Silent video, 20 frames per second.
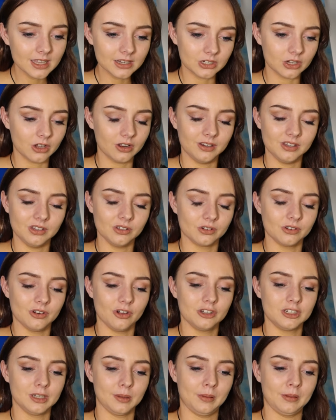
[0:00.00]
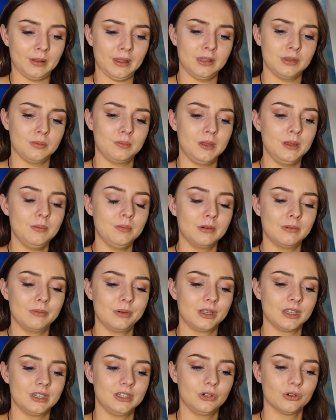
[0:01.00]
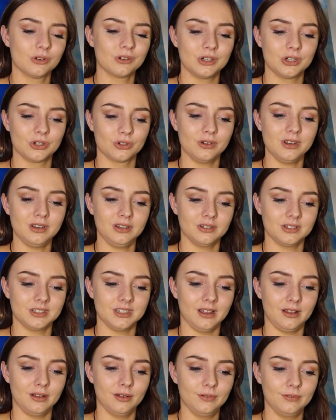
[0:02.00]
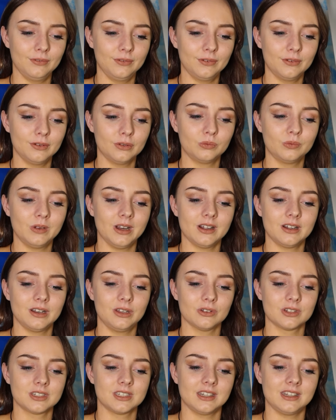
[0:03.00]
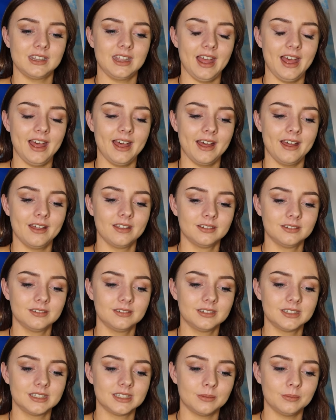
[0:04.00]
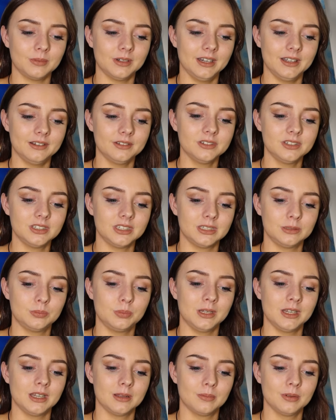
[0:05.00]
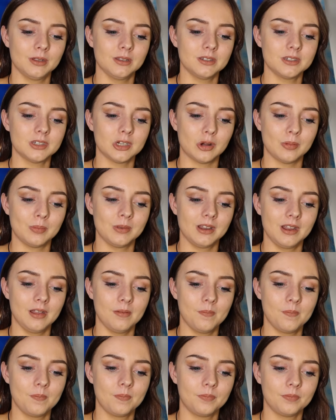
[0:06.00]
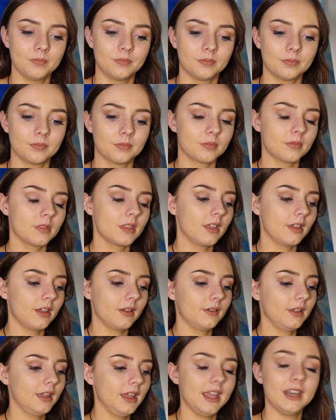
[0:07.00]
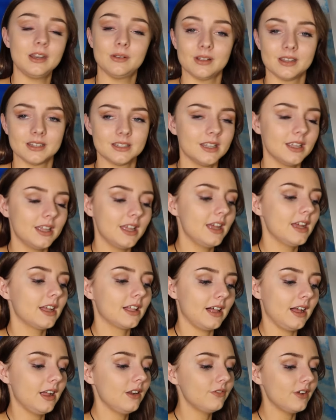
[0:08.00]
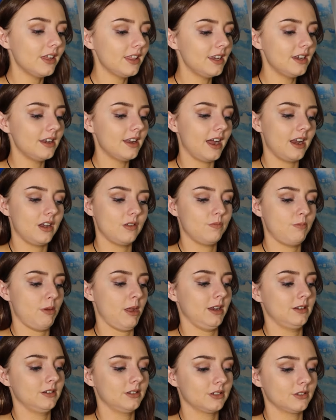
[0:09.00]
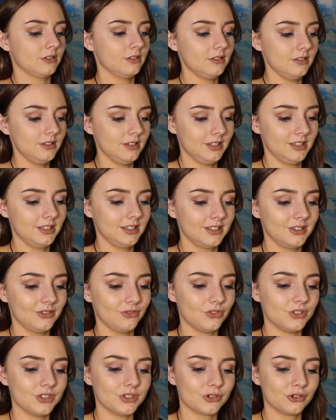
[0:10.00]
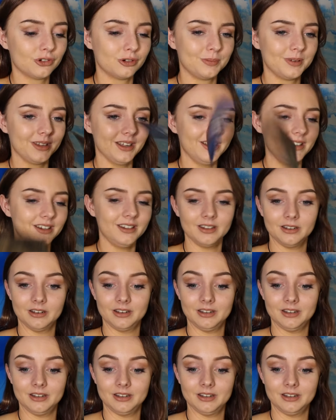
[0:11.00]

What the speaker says: turning your nose up at other people because you're enjoying yourself wearing your silly hat. Someone else is being a bit snobby. Anyways, clarify the Nine of Pentacles for Scorpio.